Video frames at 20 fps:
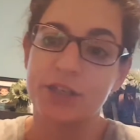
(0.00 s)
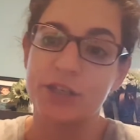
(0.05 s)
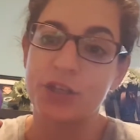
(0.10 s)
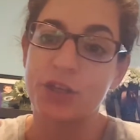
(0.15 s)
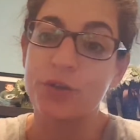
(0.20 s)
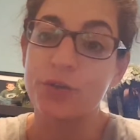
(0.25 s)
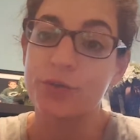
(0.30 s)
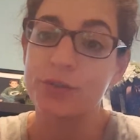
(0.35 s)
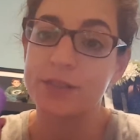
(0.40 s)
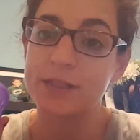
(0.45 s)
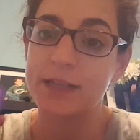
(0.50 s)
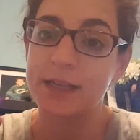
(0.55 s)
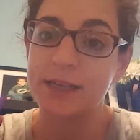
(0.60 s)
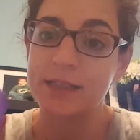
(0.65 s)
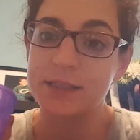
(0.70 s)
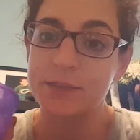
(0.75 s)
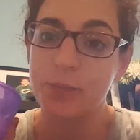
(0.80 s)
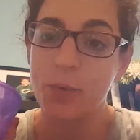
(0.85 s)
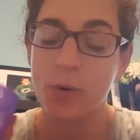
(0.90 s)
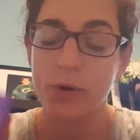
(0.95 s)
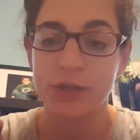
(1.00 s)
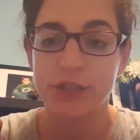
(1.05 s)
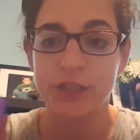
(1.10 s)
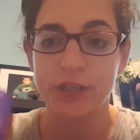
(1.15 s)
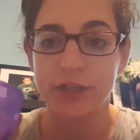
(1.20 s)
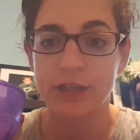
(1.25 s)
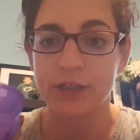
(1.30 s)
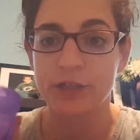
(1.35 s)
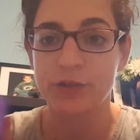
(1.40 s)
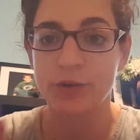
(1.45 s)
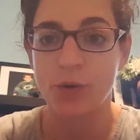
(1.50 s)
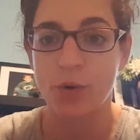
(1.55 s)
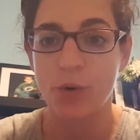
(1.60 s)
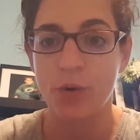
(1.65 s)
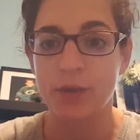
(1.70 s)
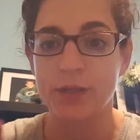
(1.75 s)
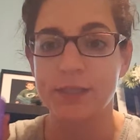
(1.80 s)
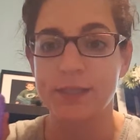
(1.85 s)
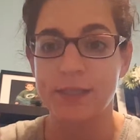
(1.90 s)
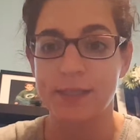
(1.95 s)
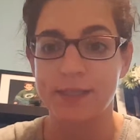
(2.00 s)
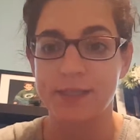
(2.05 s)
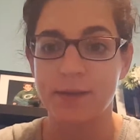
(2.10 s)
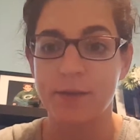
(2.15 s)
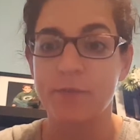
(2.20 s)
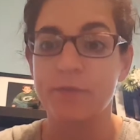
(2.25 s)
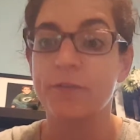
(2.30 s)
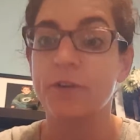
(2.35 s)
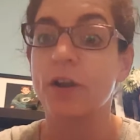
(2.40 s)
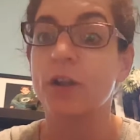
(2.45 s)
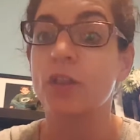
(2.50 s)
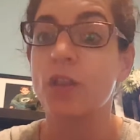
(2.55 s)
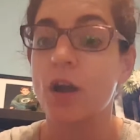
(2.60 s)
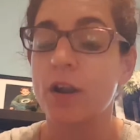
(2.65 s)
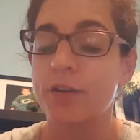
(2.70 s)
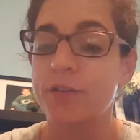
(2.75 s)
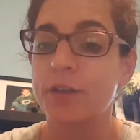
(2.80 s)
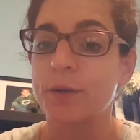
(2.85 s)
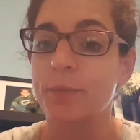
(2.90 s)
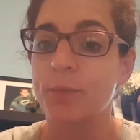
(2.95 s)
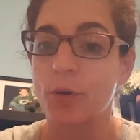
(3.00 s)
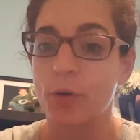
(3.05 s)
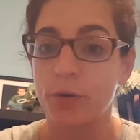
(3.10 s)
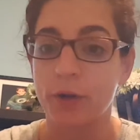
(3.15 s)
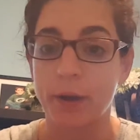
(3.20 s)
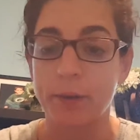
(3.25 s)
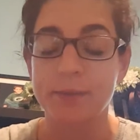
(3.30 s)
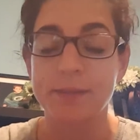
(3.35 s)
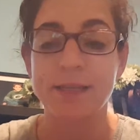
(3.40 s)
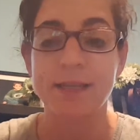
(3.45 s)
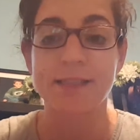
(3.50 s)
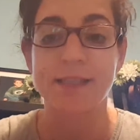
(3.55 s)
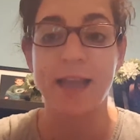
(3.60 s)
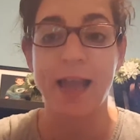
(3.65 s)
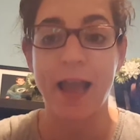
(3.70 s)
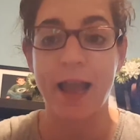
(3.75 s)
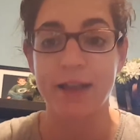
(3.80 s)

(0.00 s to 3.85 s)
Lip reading: to use these portion control system for a lot of their programs because it